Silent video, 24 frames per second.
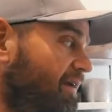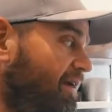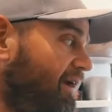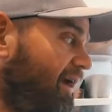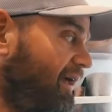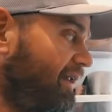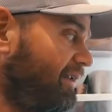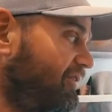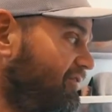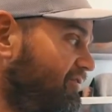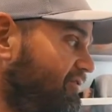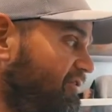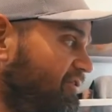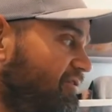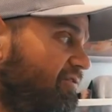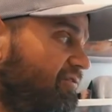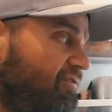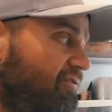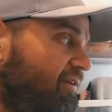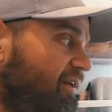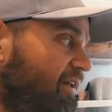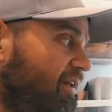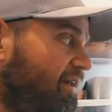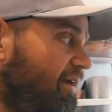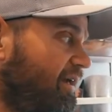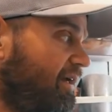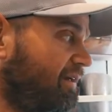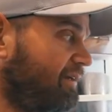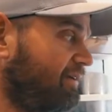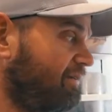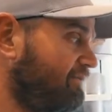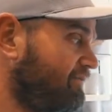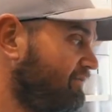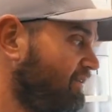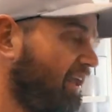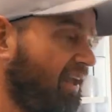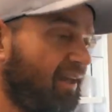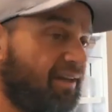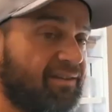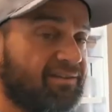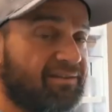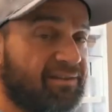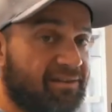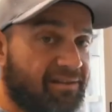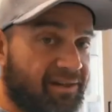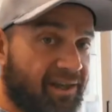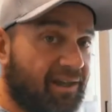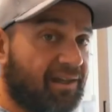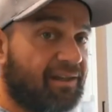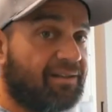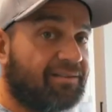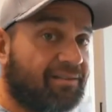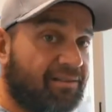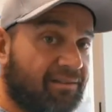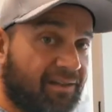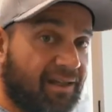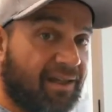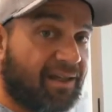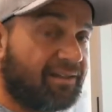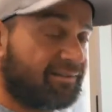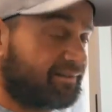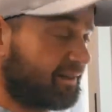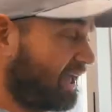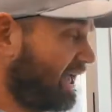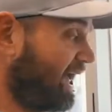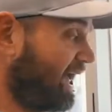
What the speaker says: And it's usually like days and days and days